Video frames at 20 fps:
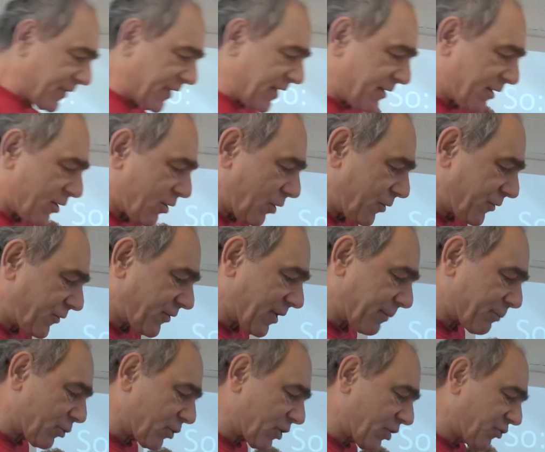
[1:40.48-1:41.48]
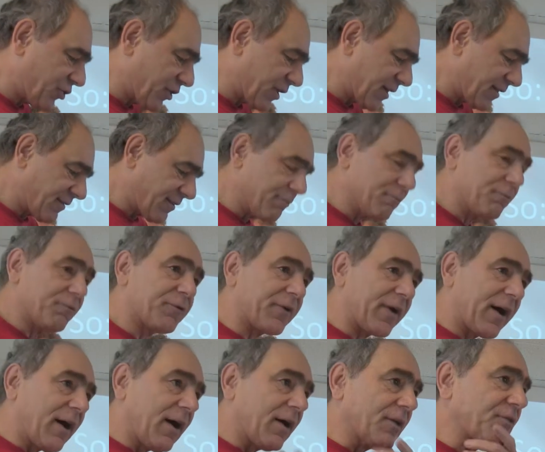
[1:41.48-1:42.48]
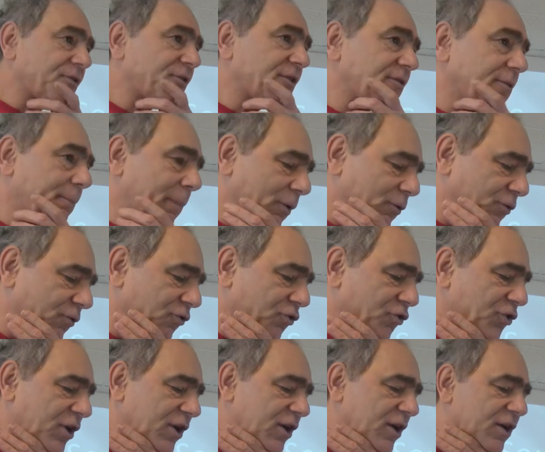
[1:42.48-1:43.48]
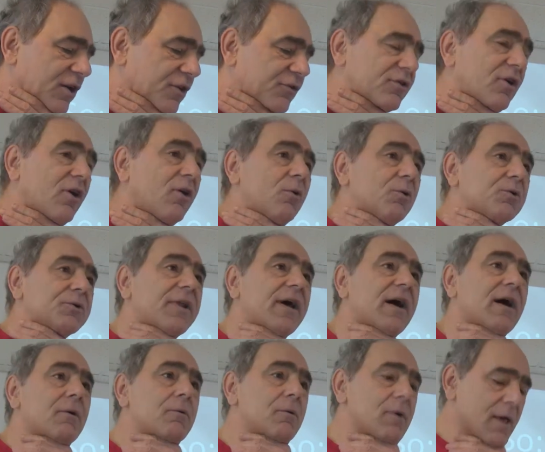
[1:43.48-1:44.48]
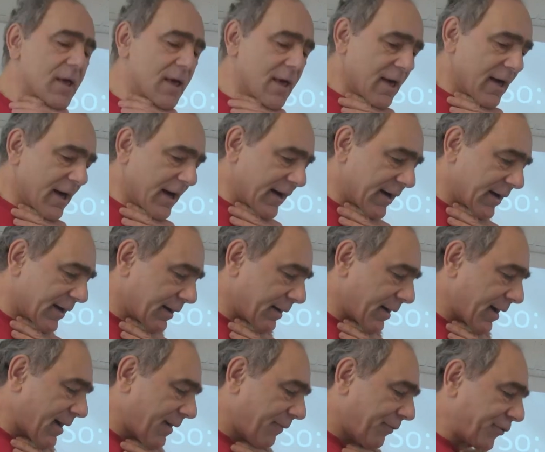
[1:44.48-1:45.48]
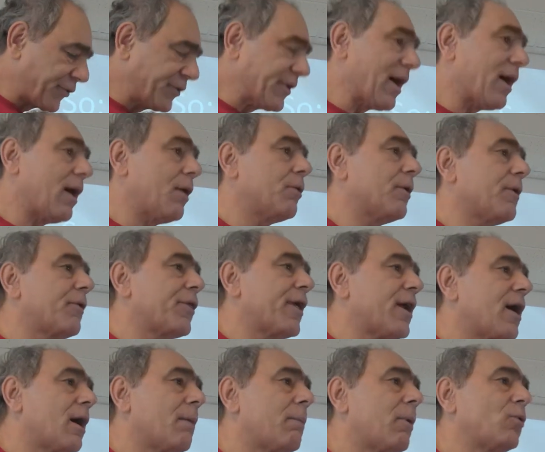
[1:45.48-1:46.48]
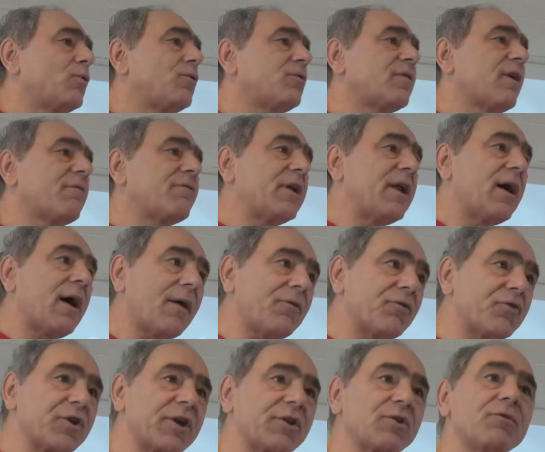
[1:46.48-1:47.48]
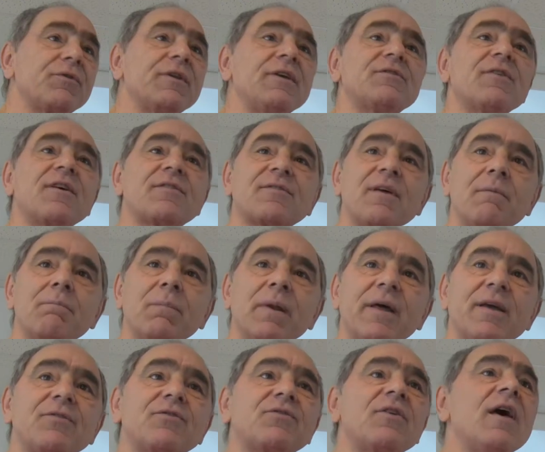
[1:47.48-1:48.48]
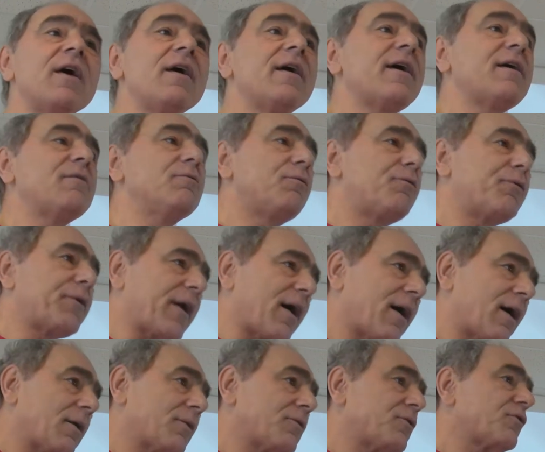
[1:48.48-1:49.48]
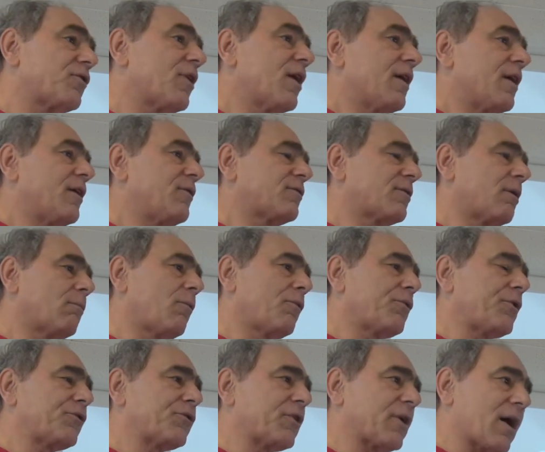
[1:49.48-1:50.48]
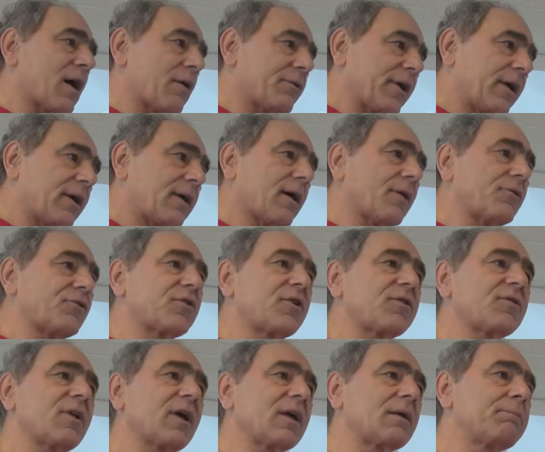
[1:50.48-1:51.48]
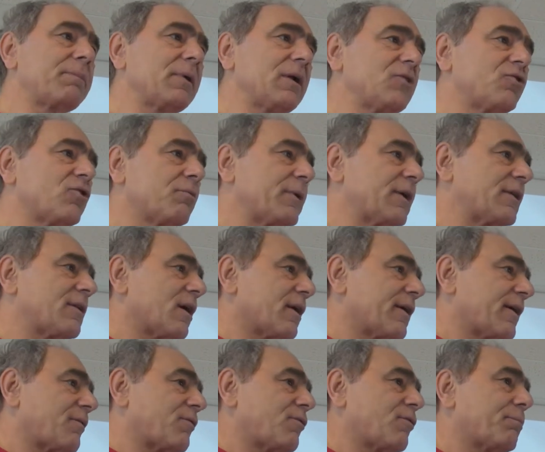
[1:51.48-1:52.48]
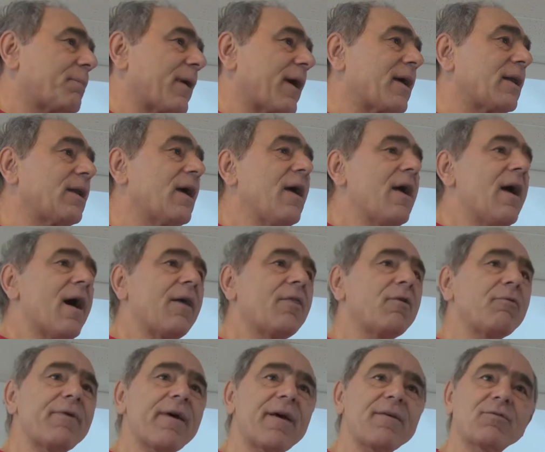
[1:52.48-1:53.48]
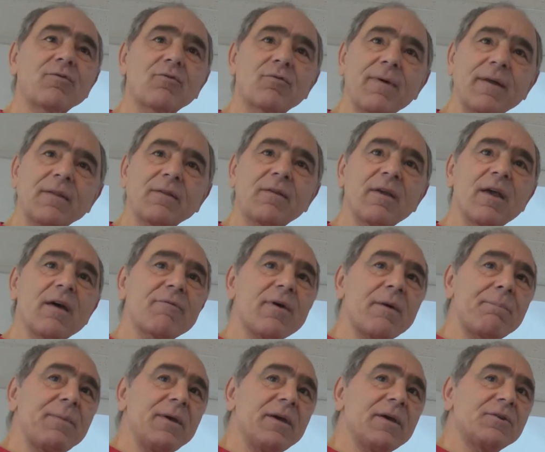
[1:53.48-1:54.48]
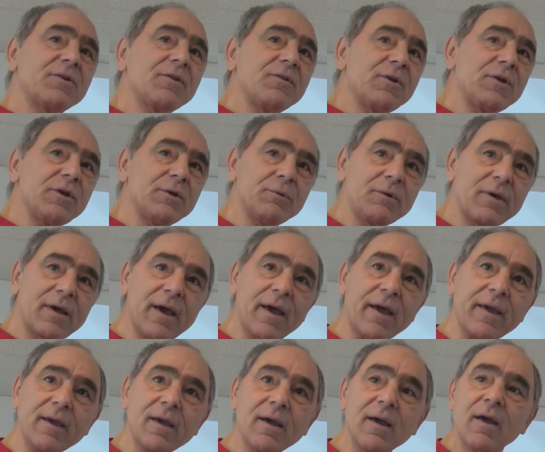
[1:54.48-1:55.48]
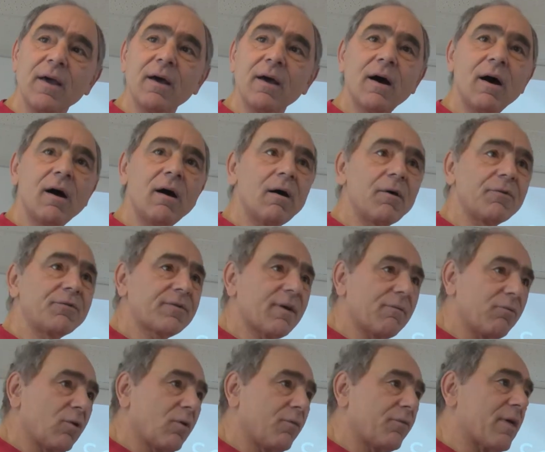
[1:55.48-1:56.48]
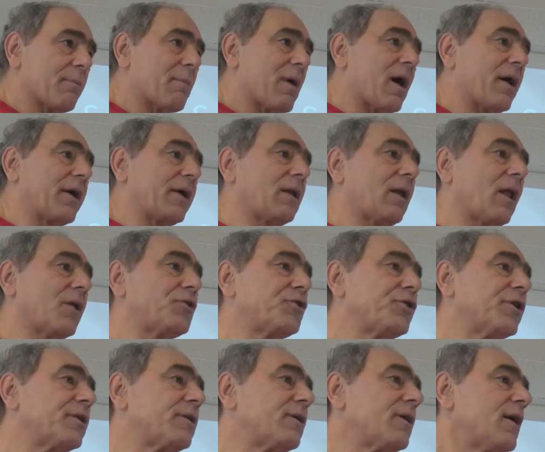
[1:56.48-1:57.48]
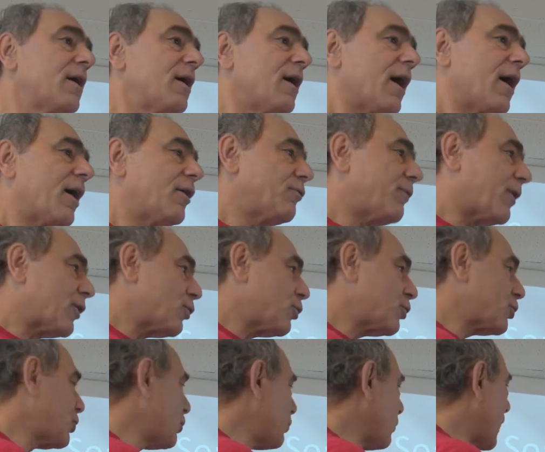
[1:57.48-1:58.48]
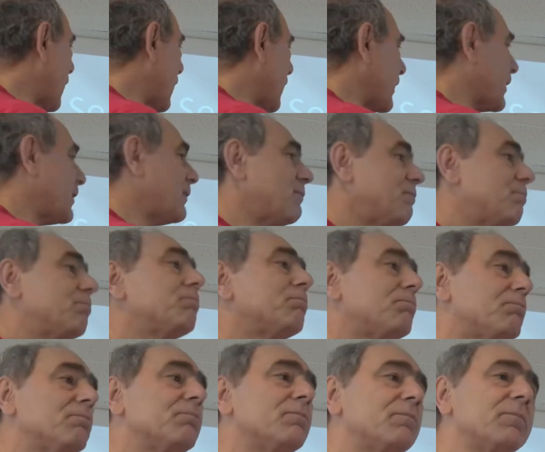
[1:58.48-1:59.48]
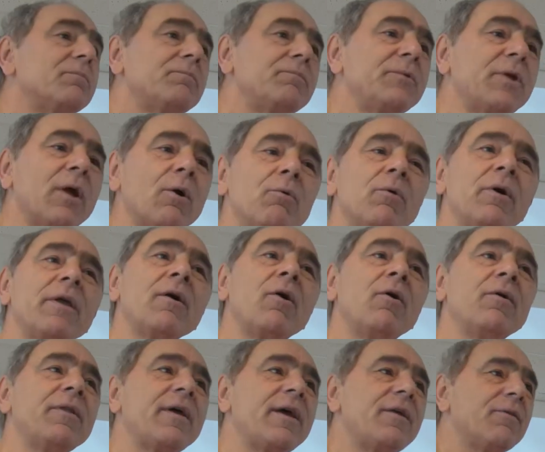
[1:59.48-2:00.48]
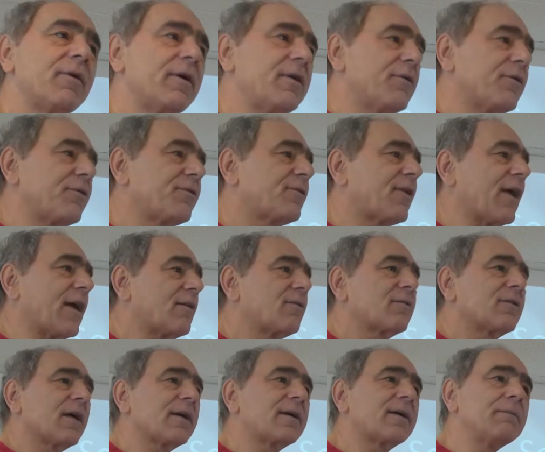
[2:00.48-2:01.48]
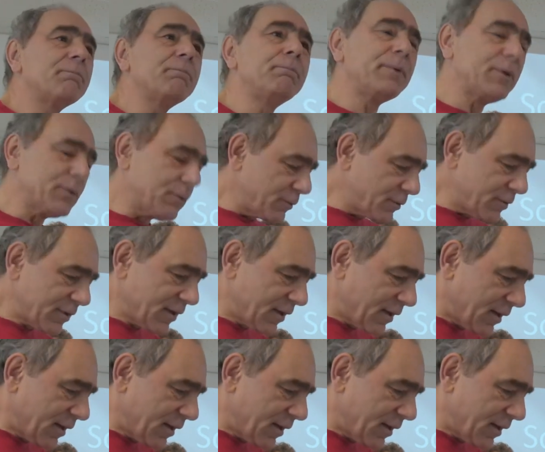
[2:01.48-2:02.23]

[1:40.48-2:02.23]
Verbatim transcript: the concept originates in France. It's about three years old now, uh, and now there are about seven hundred of these assemblies in France, in some of the surrounding countries like Belgium, Italy and Spain, and the first twenty have appeared in the U K. Uh, several of them are in London, and one or two are in, you know, in, in, in the sticks, like in Bude.